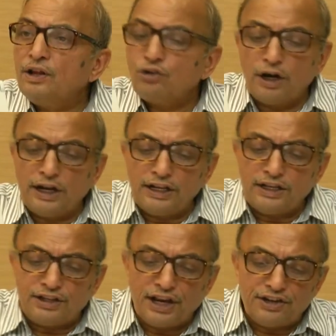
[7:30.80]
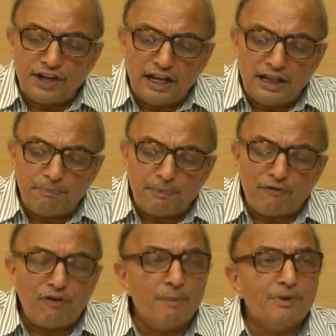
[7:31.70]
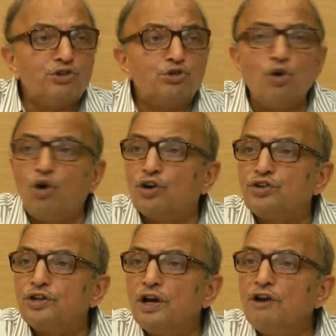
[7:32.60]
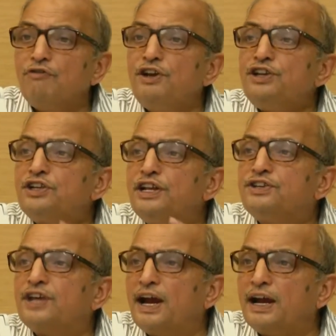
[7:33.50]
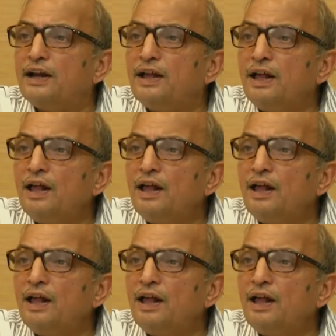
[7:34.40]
So it is essentially the performance scores which decide